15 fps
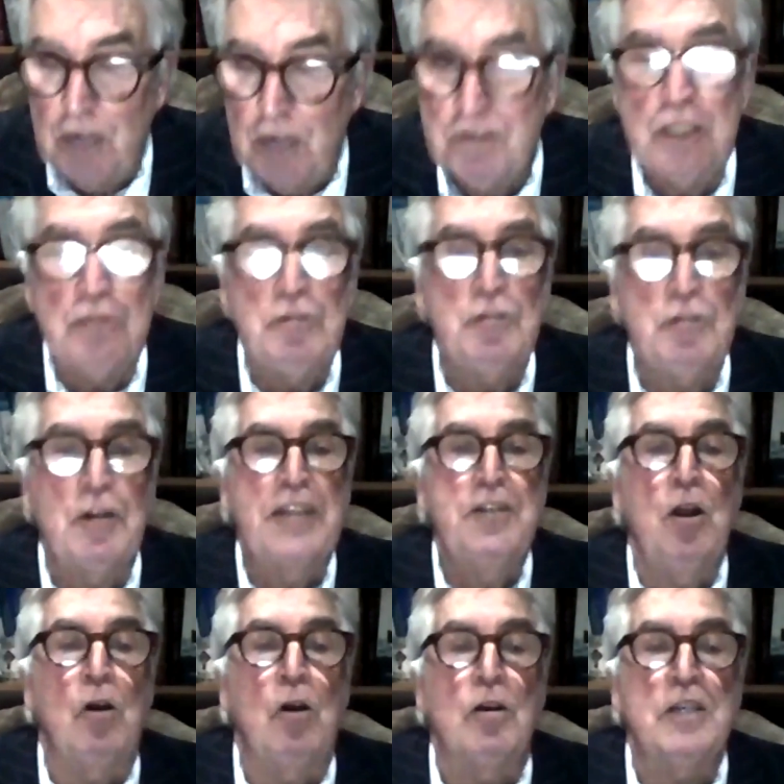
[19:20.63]
of 2 dry
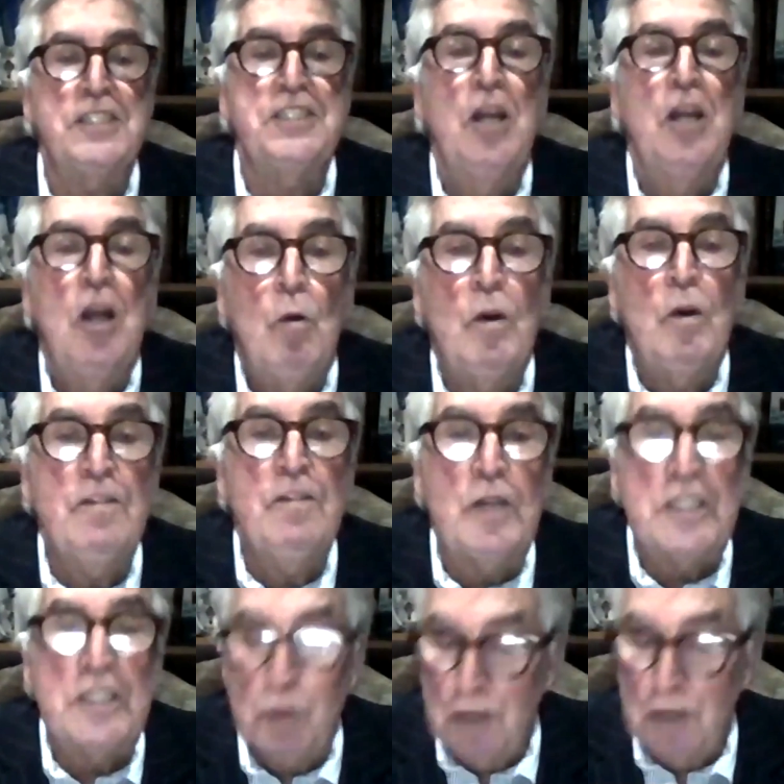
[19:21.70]
docks, one of
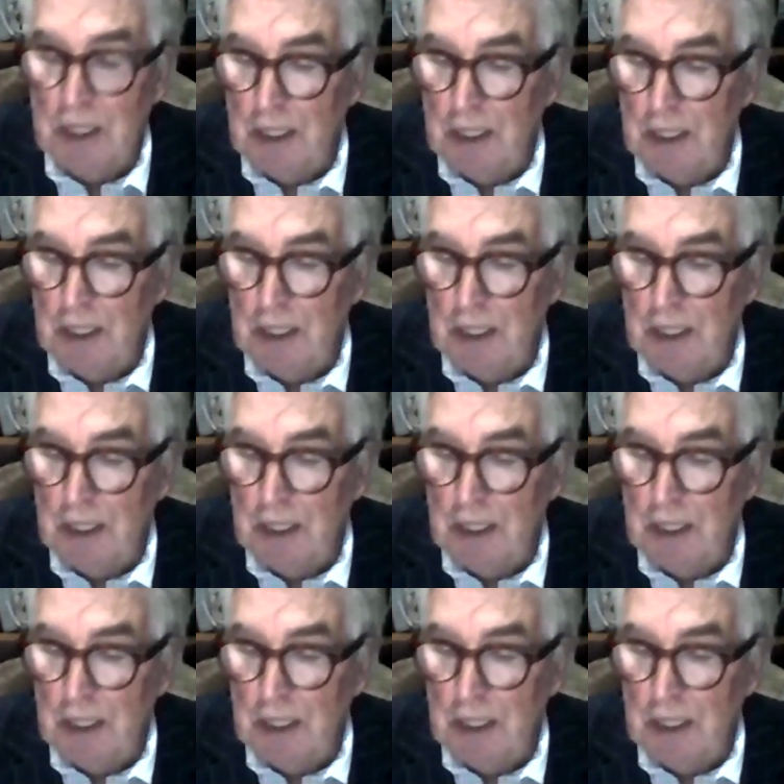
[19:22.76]
which will